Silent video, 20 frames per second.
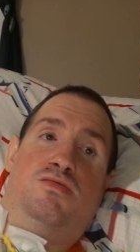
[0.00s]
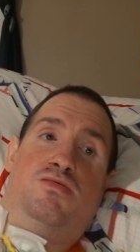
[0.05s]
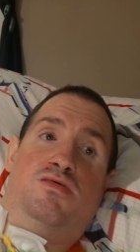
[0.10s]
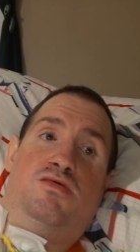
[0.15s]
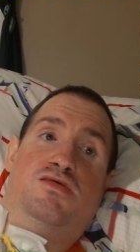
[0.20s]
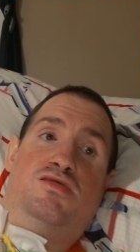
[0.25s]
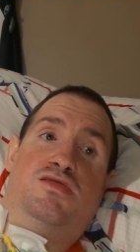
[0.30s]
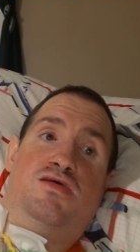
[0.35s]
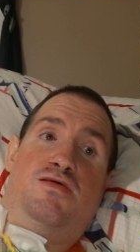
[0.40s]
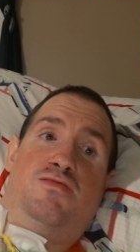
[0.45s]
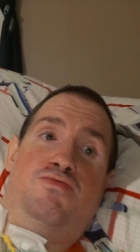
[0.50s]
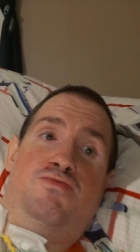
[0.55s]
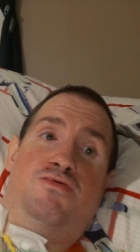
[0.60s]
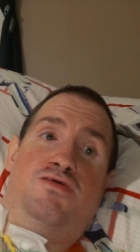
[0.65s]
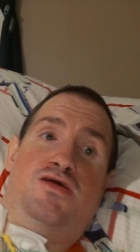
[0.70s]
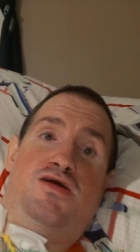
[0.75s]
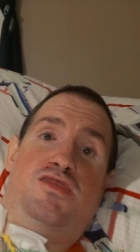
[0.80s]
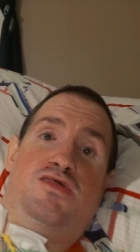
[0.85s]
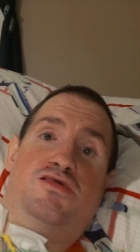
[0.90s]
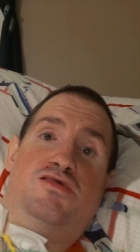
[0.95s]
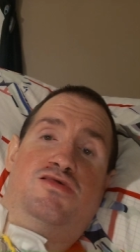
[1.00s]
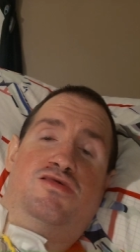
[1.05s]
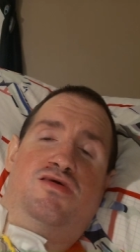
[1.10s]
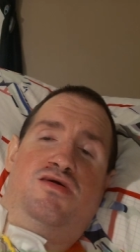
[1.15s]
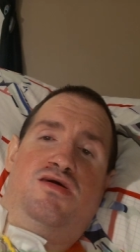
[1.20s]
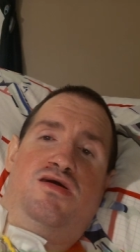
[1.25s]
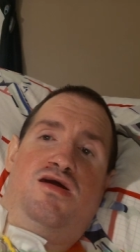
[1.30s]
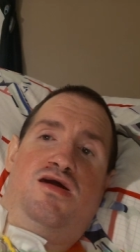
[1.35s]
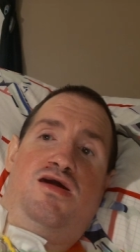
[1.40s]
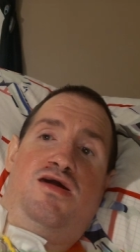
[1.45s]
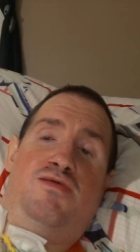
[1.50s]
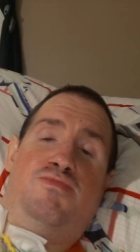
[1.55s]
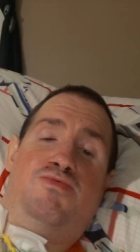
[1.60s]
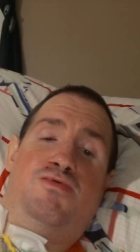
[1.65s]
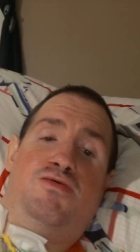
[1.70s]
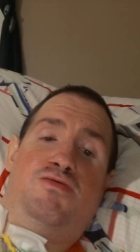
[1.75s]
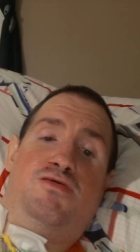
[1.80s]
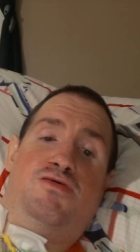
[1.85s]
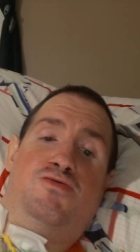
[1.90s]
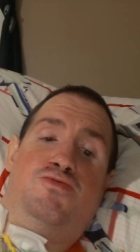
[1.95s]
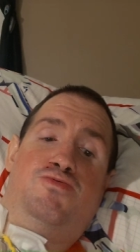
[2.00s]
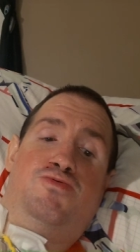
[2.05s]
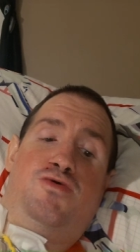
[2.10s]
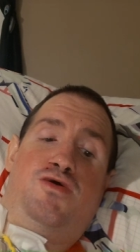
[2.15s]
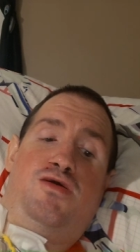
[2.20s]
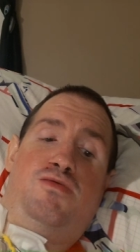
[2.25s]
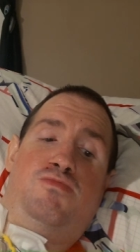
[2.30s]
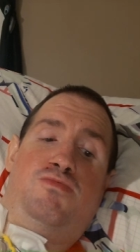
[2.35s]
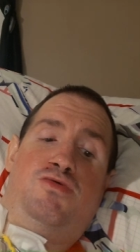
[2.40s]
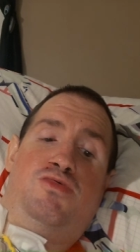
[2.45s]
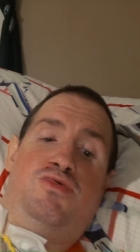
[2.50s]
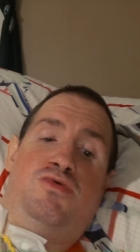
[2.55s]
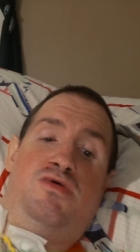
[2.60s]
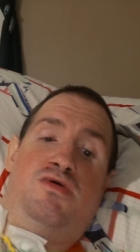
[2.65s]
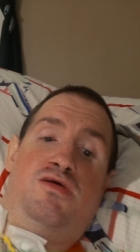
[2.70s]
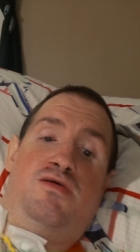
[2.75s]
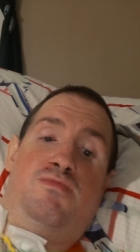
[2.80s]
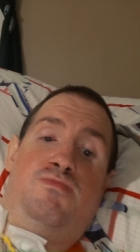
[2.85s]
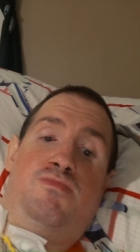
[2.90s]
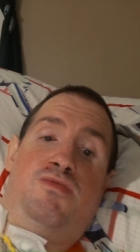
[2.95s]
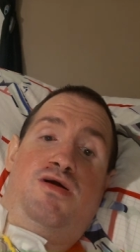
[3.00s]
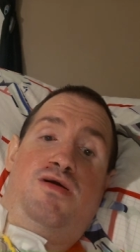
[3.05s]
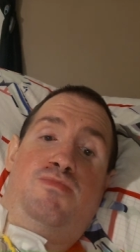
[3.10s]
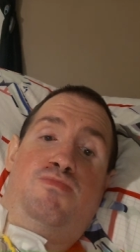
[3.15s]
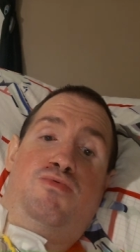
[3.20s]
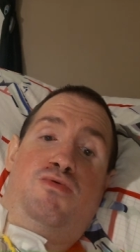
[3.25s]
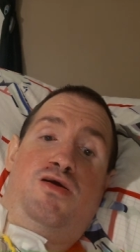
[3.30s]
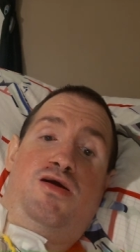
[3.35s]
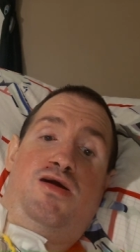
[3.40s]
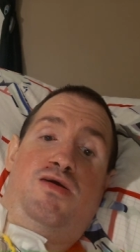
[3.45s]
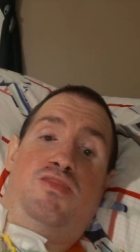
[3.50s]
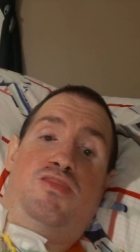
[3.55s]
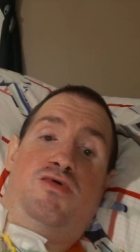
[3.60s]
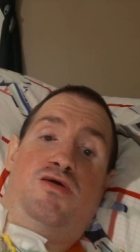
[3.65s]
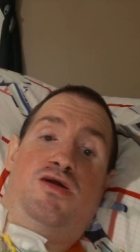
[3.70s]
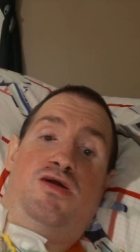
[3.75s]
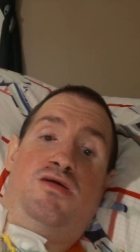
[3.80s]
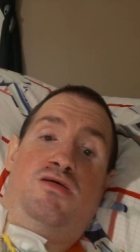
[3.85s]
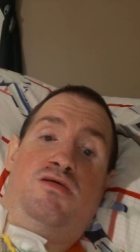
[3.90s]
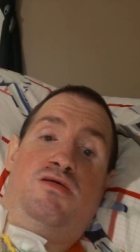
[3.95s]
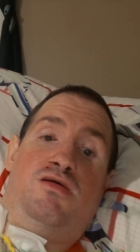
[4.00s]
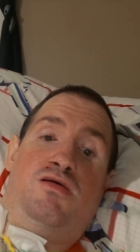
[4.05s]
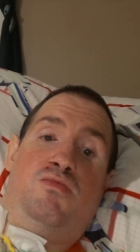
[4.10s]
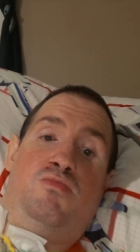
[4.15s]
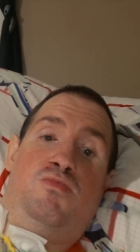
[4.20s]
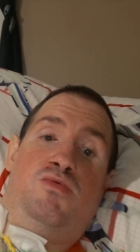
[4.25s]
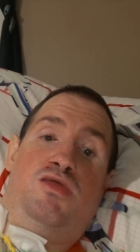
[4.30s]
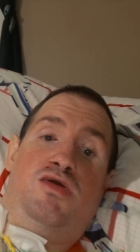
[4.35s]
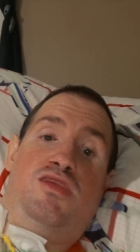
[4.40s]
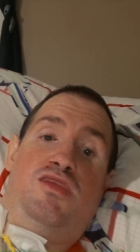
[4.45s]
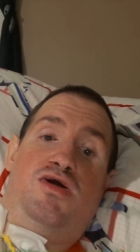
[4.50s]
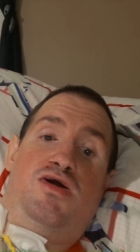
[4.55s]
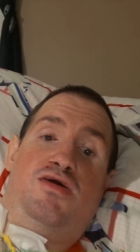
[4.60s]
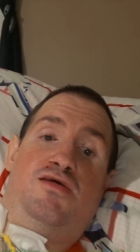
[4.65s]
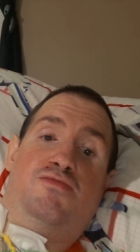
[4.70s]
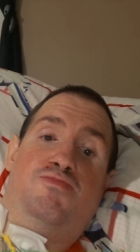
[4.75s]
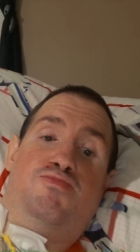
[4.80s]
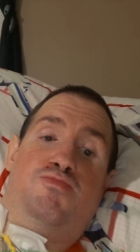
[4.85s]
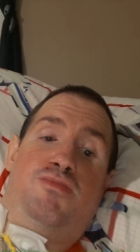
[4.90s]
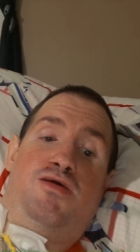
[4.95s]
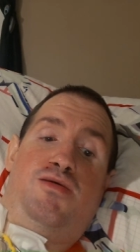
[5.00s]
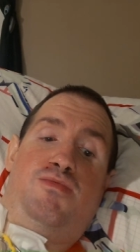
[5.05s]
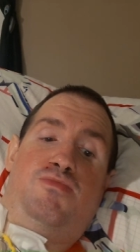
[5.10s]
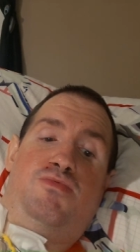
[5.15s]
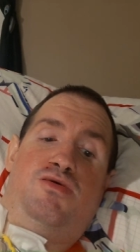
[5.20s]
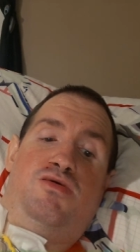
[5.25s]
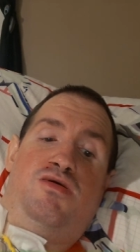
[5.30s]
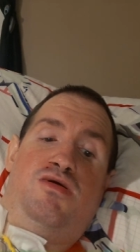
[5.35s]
Let's not forget his after they fight with Matt Bradley when he knocked Matt